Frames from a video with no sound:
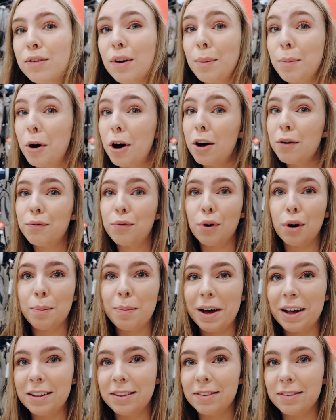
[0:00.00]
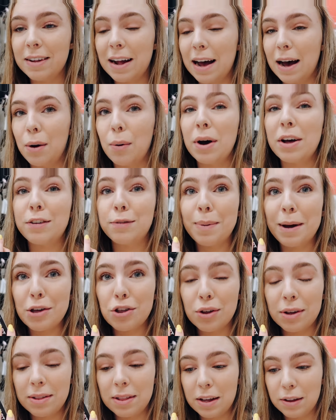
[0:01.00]
So I'm all for pens now,
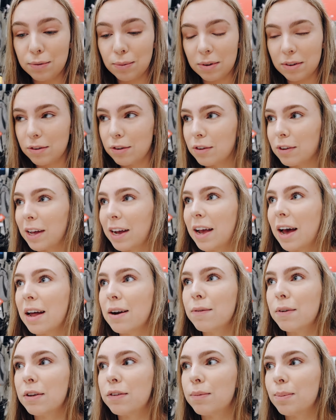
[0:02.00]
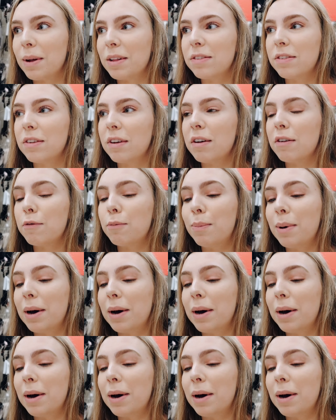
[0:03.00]
especially these ones. They're like kind of expensive,